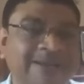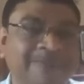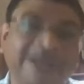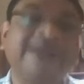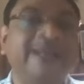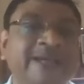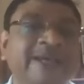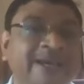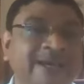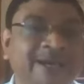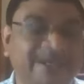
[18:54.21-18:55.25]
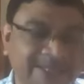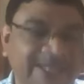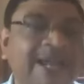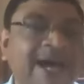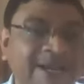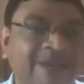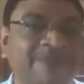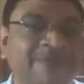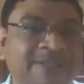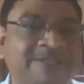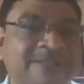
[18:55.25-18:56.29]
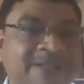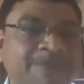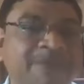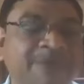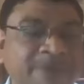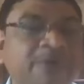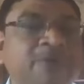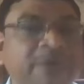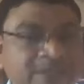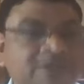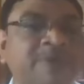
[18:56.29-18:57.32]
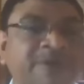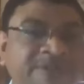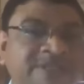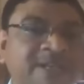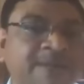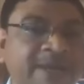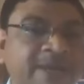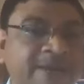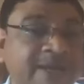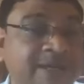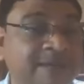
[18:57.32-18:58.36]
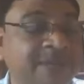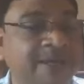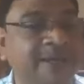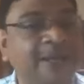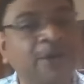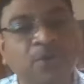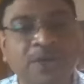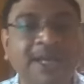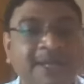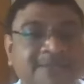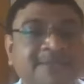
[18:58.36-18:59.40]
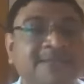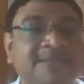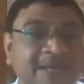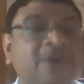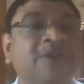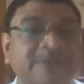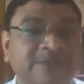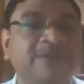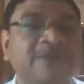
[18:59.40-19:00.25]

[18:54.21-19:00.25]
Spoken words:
But there are references of people doing superficial parotidectomy under local anesthesia also.